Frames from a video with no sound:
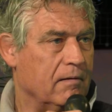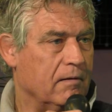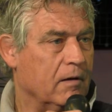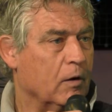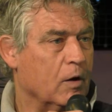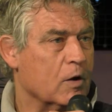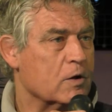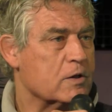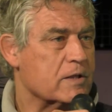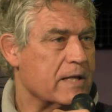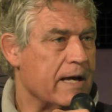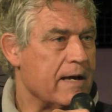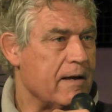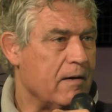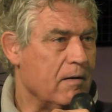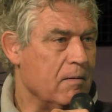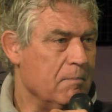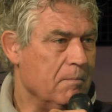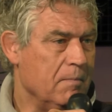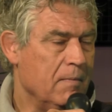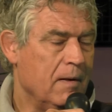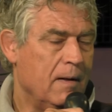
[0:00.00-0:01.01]
the lost
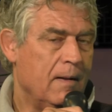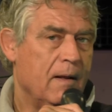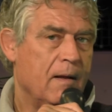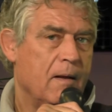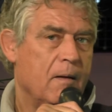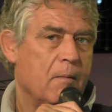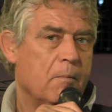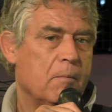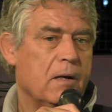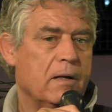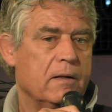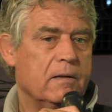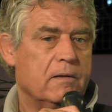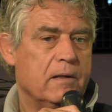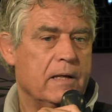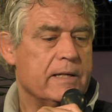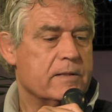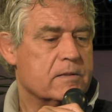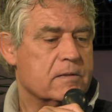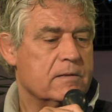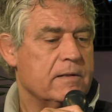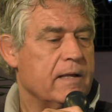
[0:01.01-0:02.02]
income, but
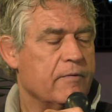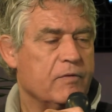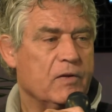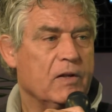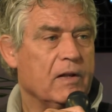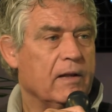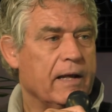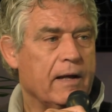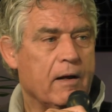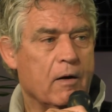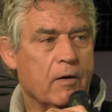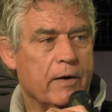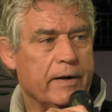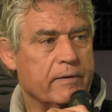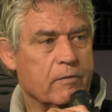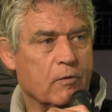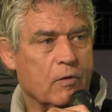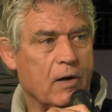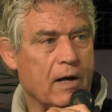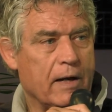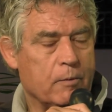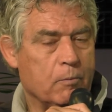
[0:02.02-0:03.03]
it's definitely
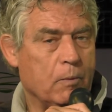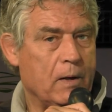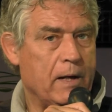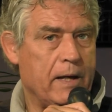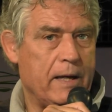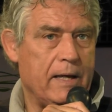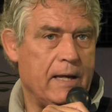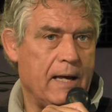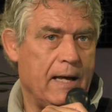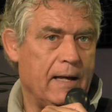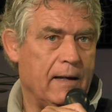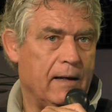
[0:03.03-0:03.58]
going the right way.